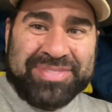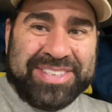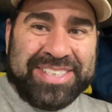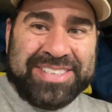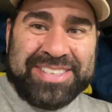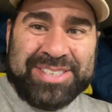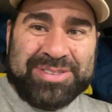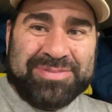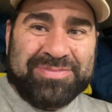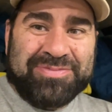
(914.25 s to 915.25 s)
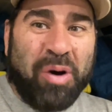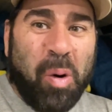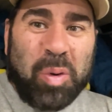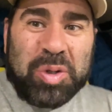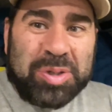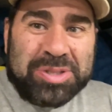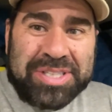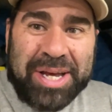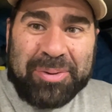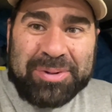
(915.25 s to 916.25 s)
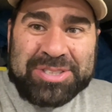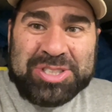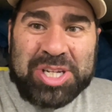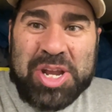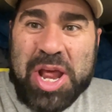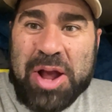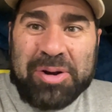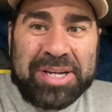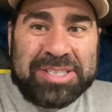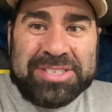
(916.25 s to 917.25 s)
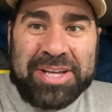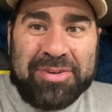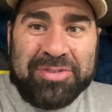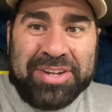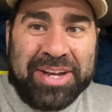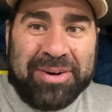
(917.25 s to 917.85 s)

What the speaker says: just these folders that was generic stuff in it.